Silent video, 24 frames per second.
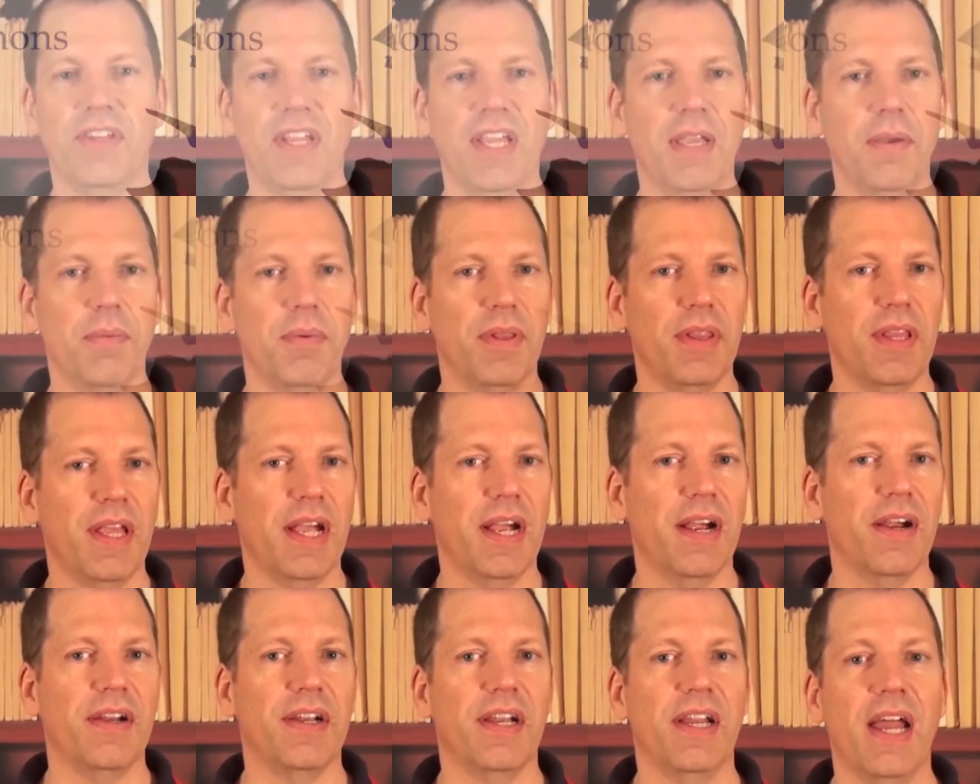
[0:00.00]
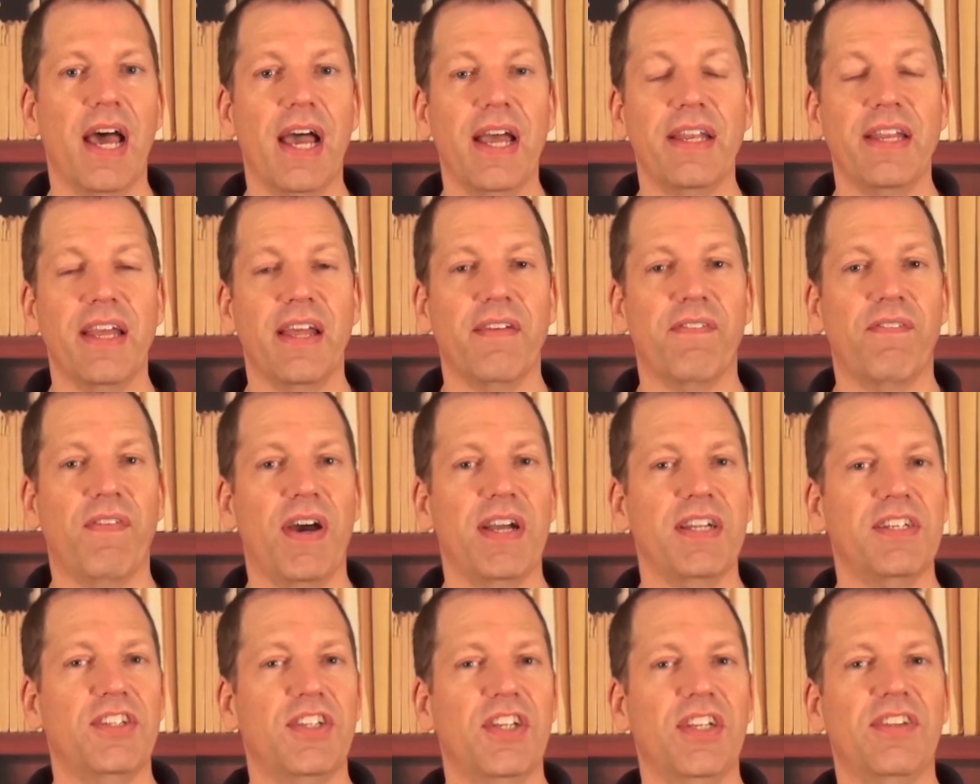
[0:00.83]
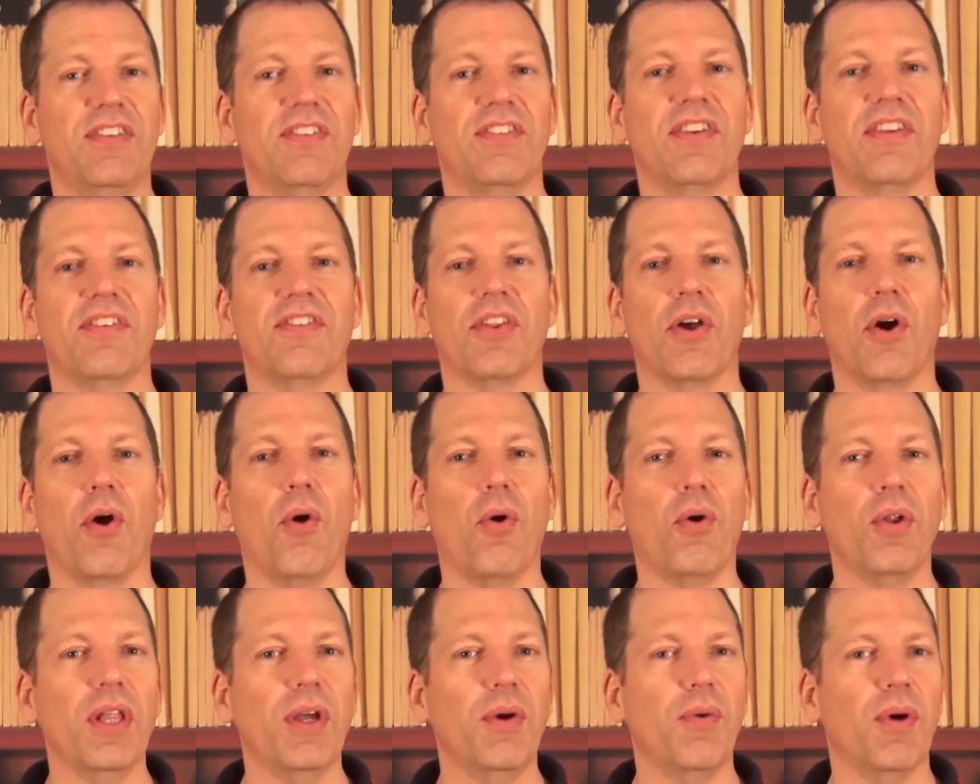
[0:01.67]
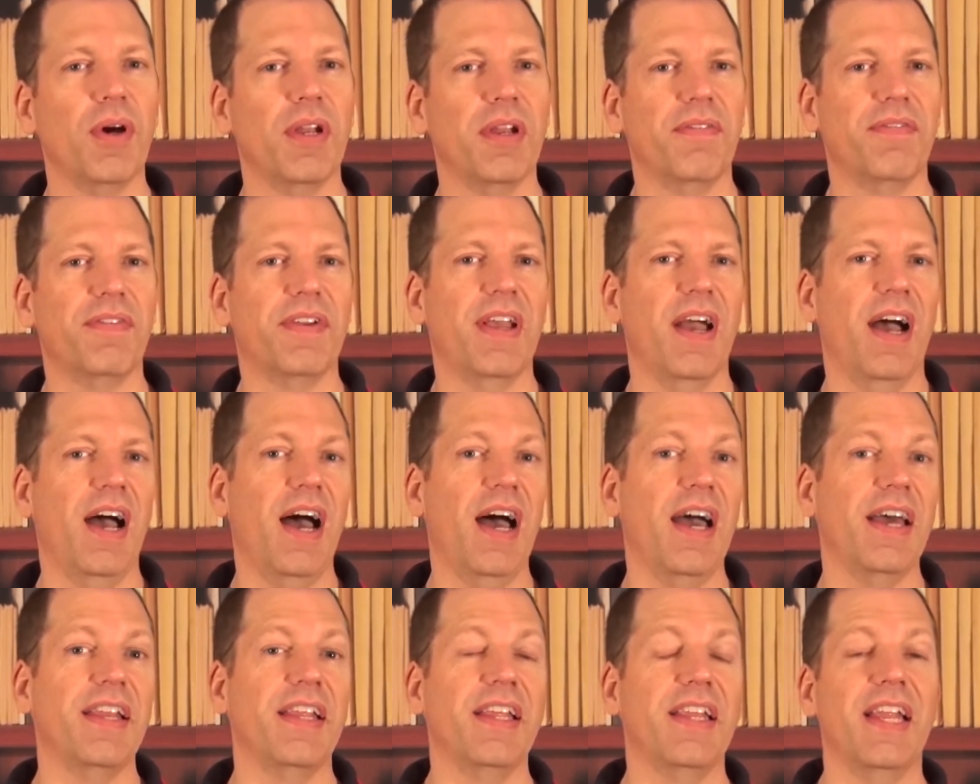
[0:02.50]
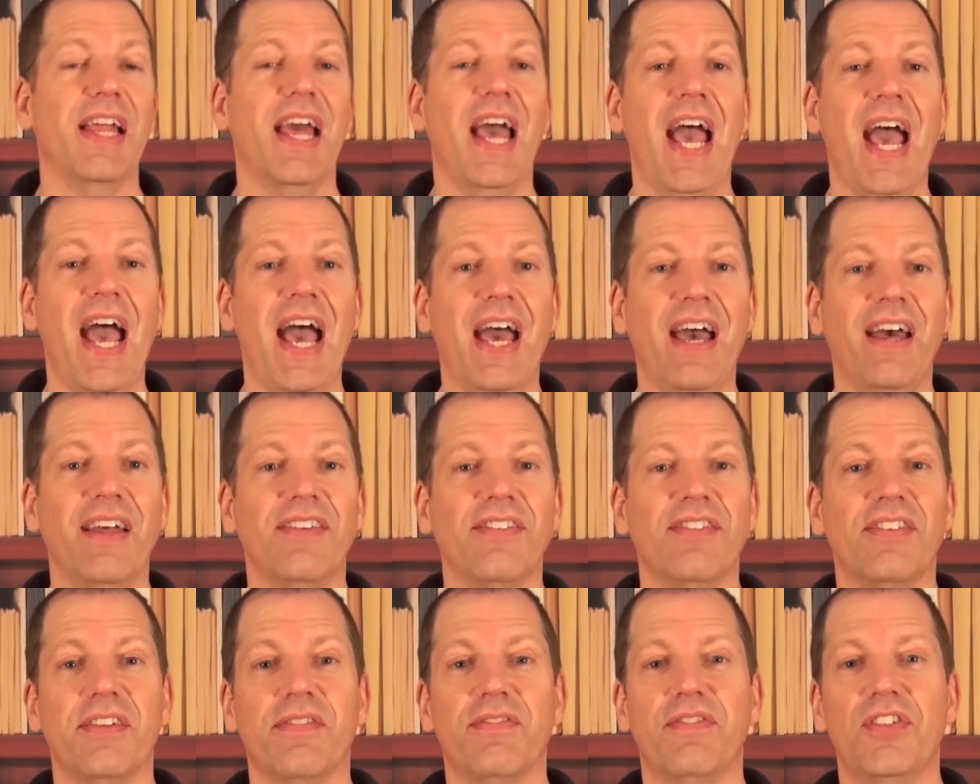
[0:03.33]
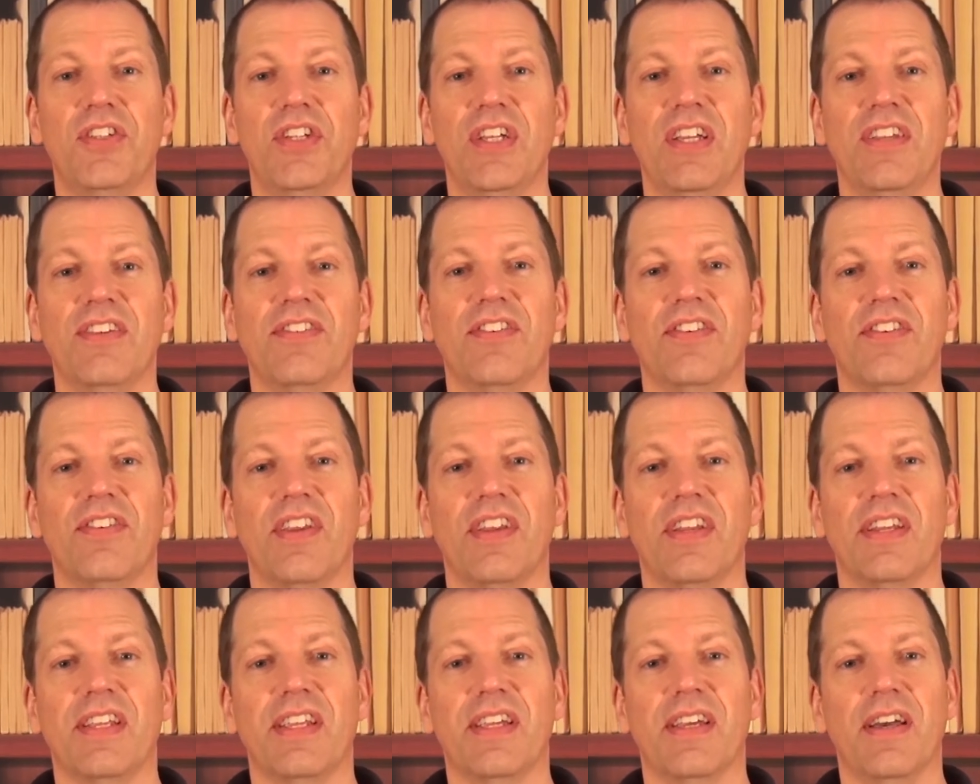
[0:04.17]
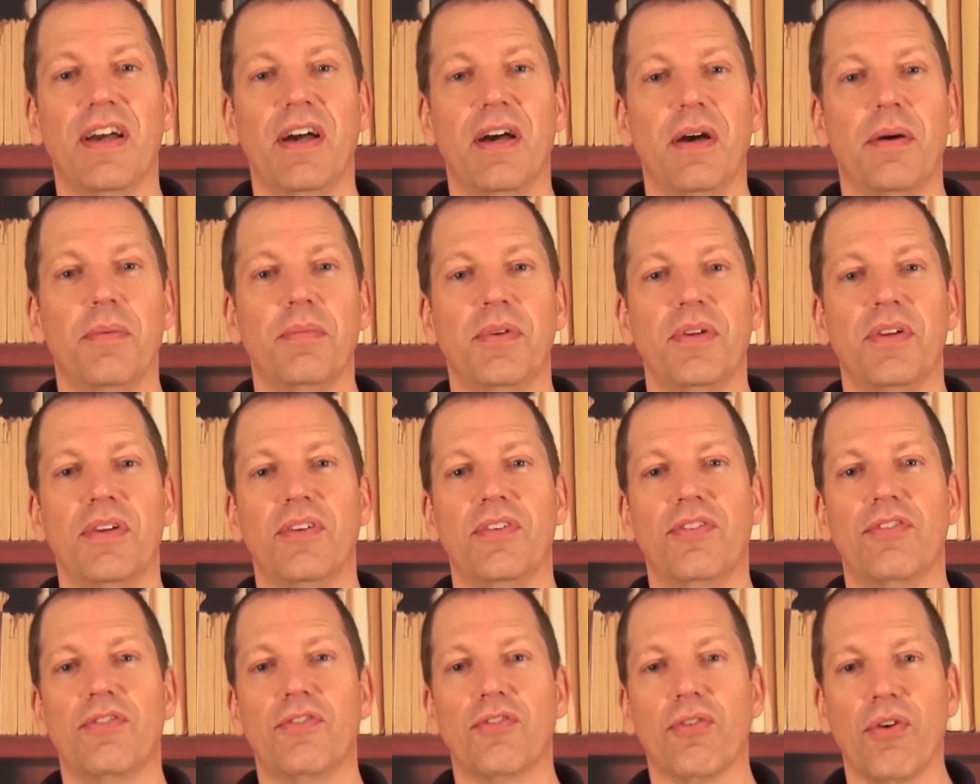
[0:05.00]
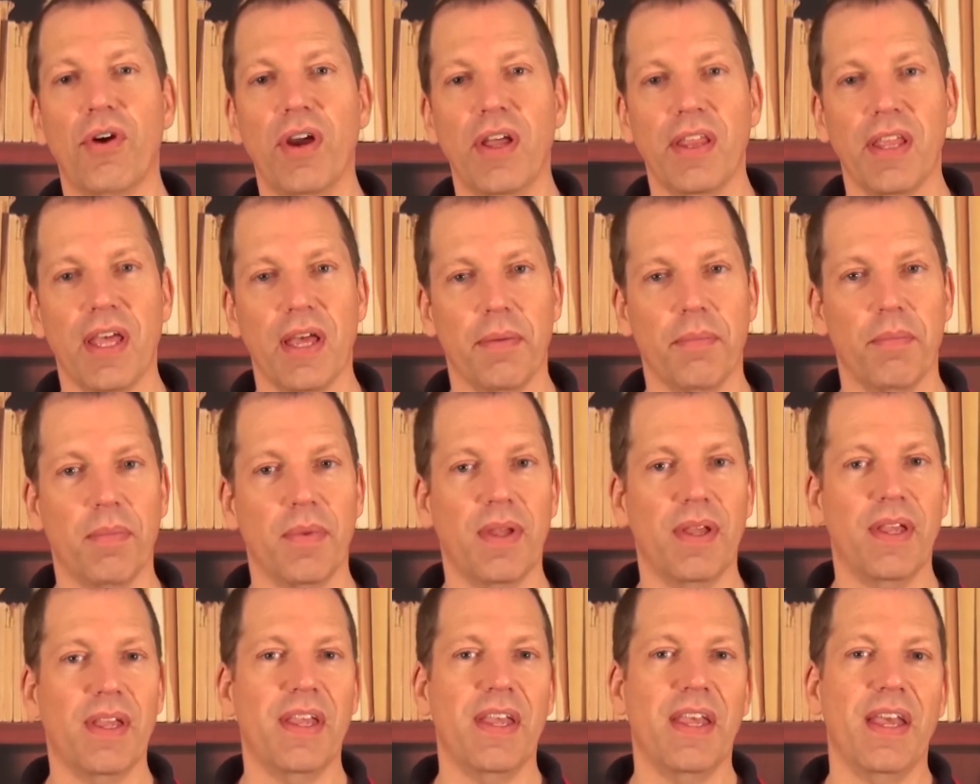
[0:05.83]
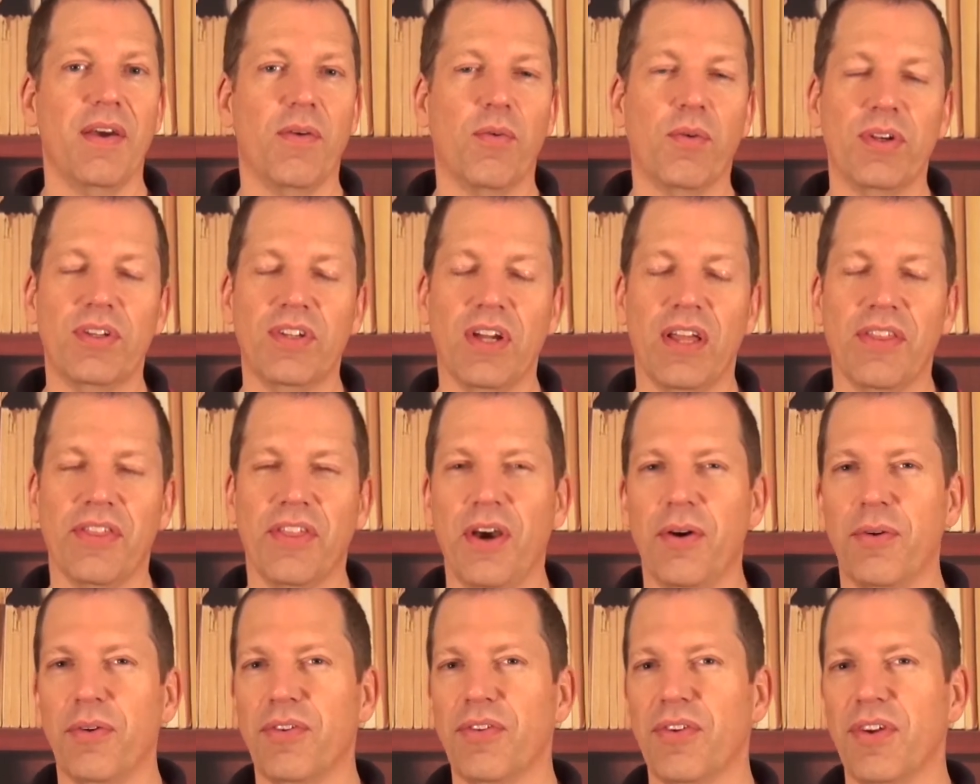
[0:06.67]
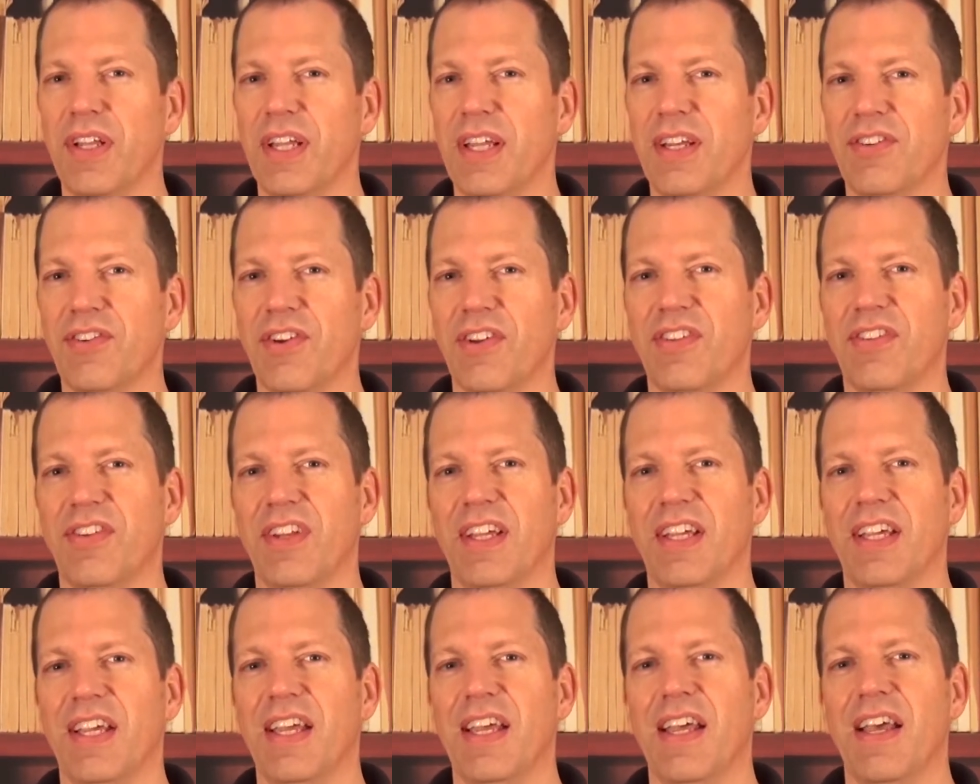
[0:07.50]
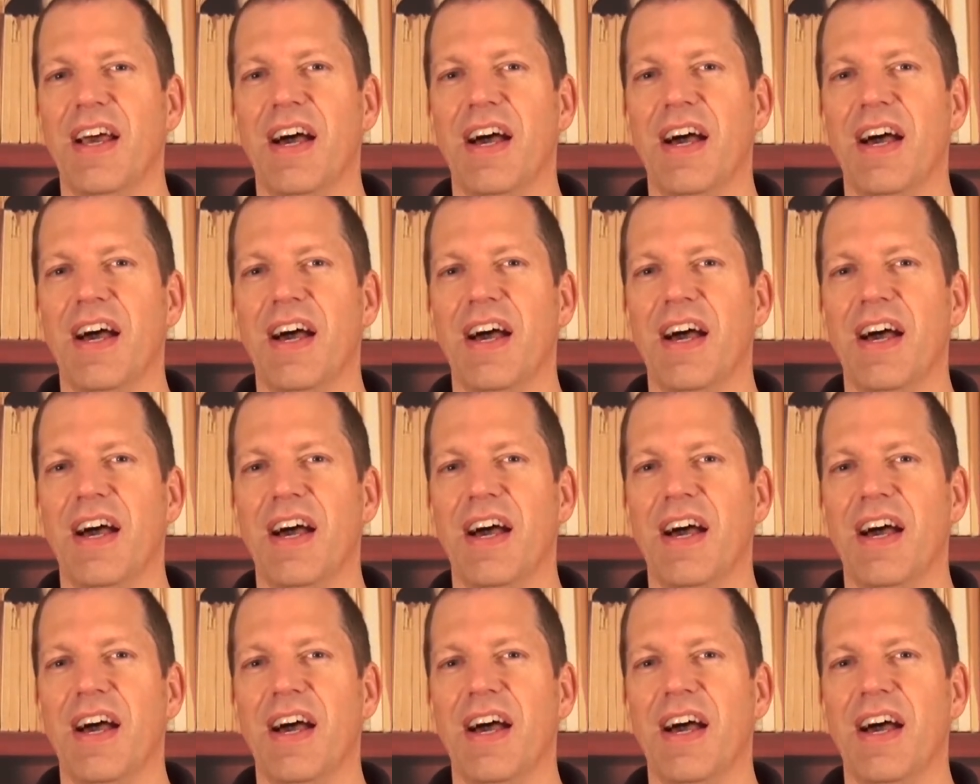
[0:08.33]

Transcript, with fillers: demon there, and it identified Jesus as the Holy One of God, and it asked if Jesus had come to destroy them, which I thought was really interesting.